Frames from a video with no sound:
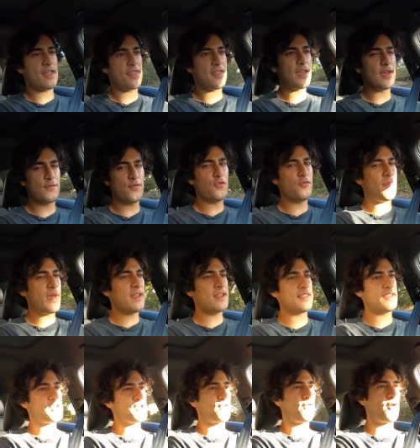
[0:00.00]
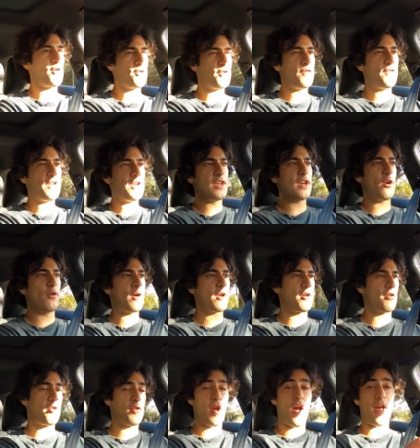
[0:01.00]
I think if you've made it this far in the video and
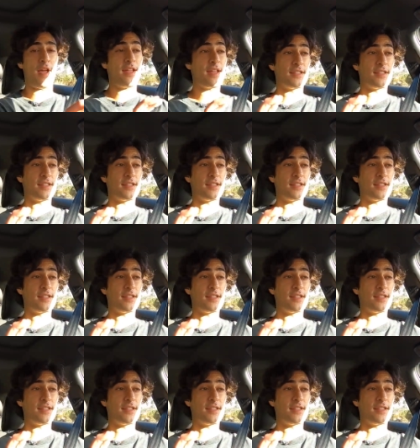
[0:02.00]
are not